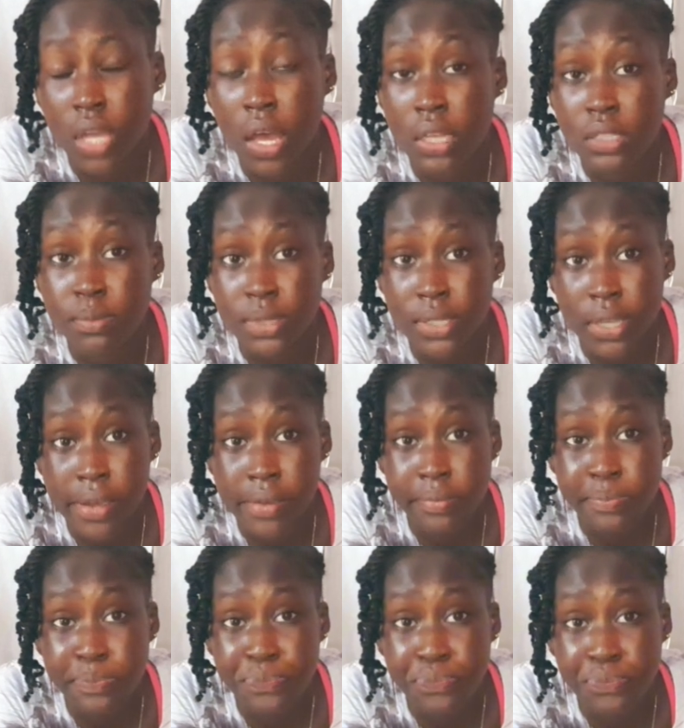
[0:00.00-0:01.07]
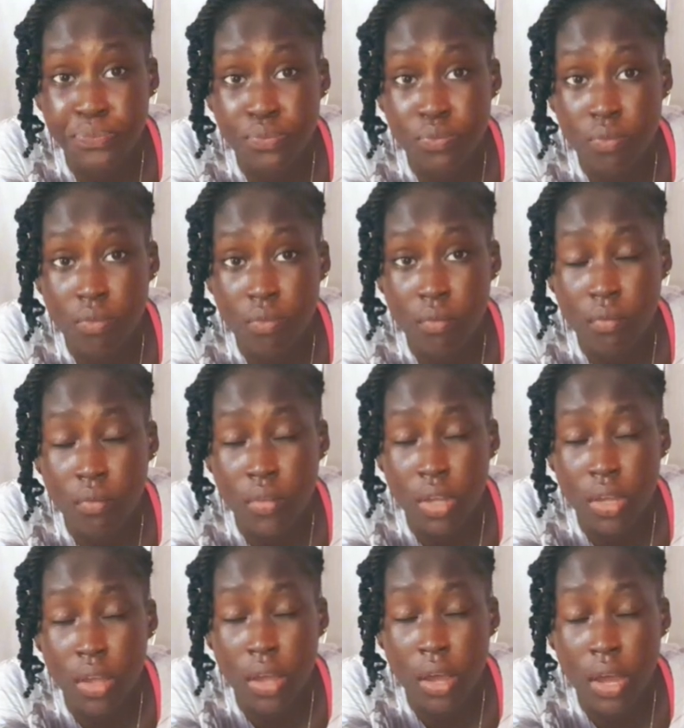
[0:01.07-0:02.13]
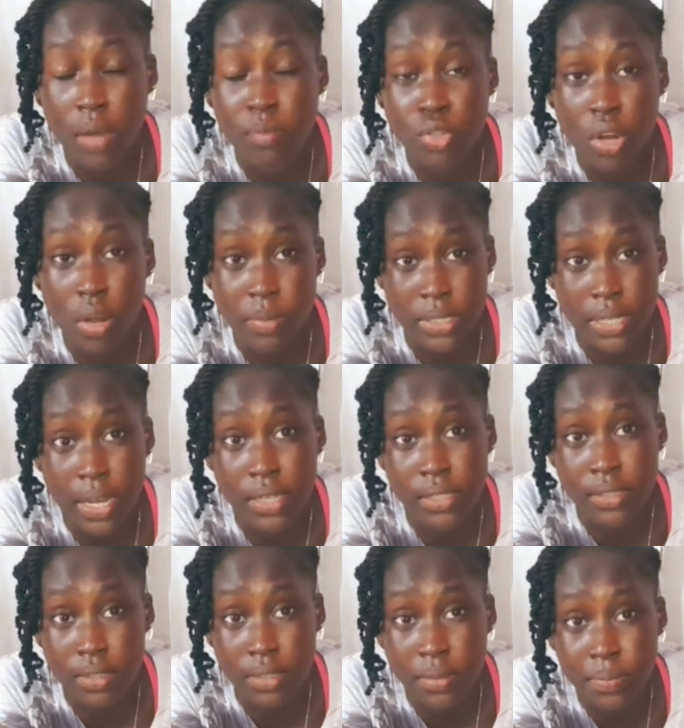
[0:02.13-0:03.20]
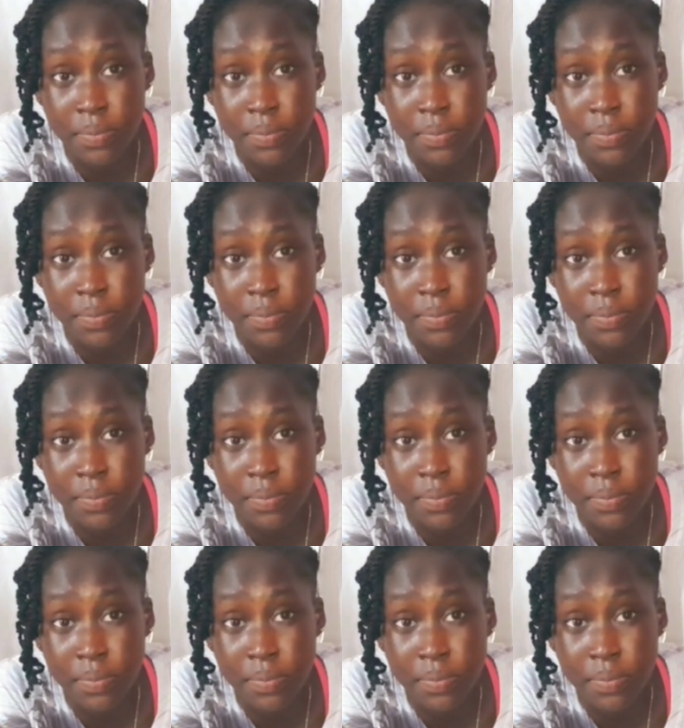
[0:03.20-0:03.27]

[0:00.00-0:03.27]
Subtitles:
As me say, I'm traumatized.